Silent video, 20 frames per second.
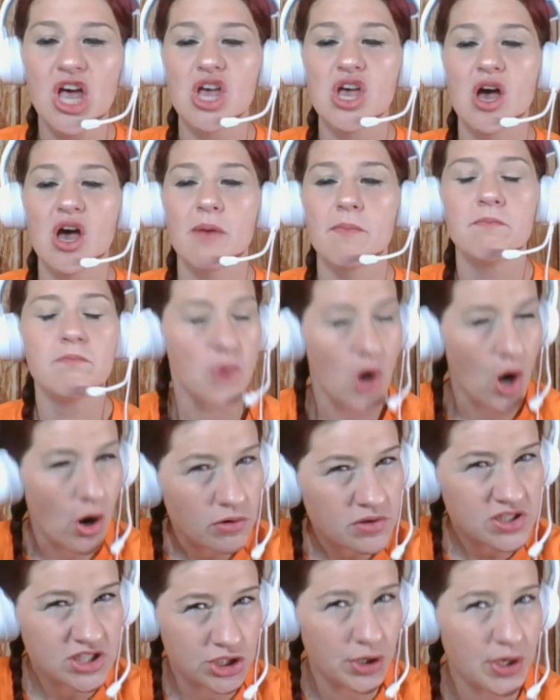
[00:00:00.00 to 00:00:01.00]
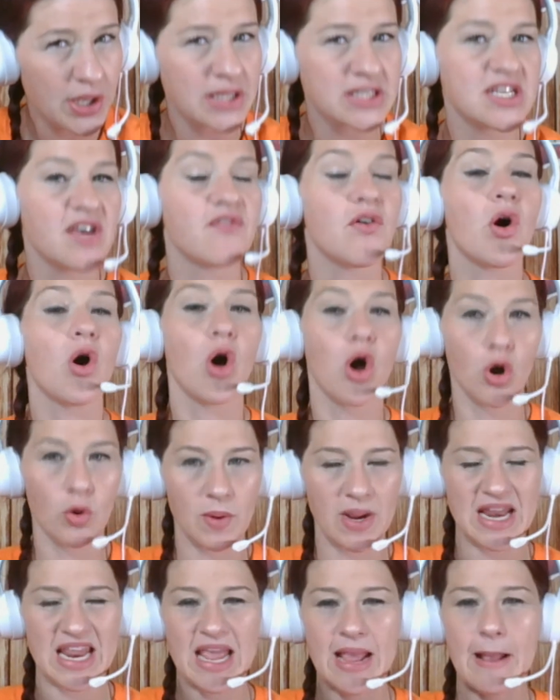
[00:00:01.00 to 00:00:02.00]
most students have
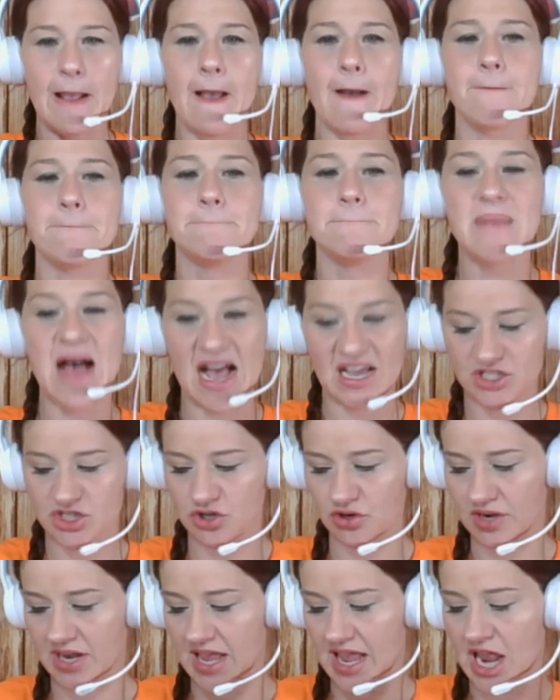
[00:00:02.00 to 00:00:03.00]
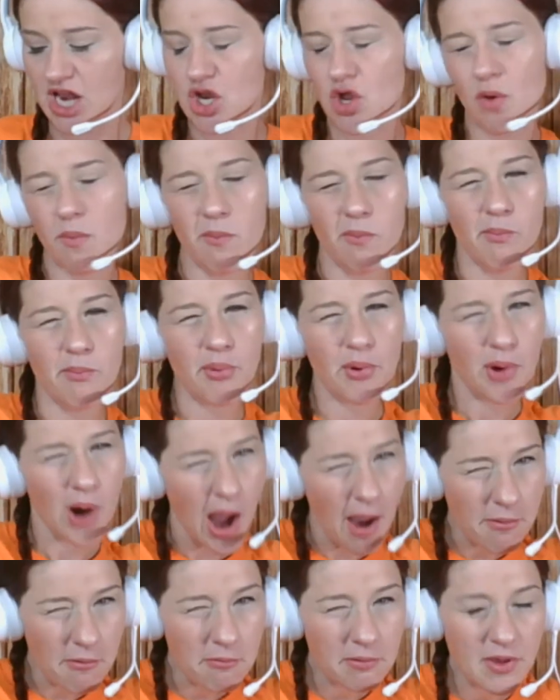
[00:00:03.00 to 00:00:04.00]
already mastered it, and you
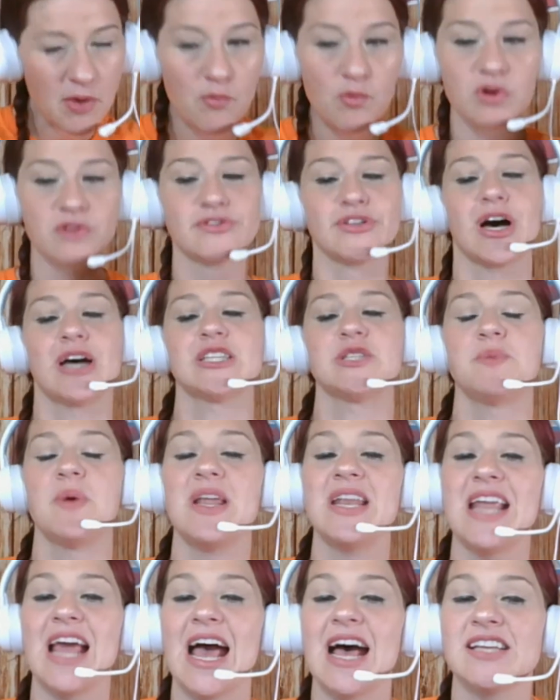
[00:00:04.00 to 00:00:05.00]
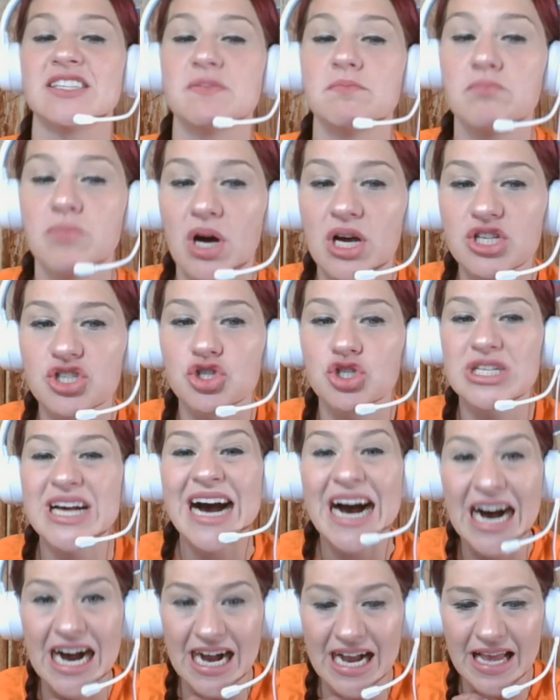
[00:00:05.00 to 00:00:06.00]
probably will not spend as much
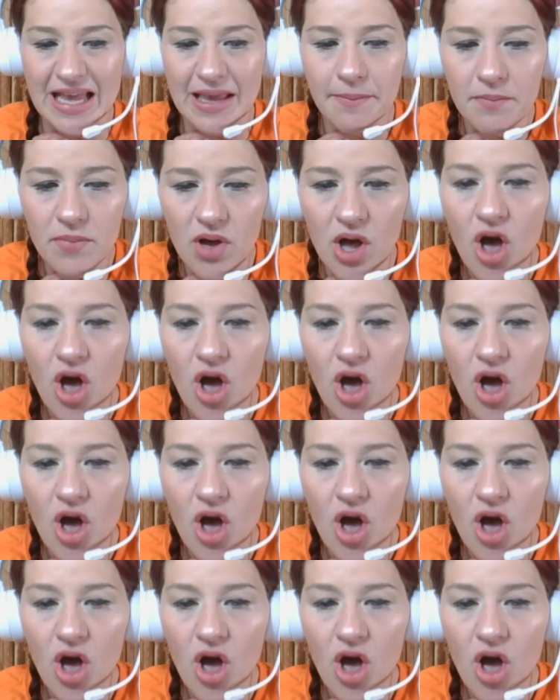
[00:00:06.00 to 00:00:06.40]
time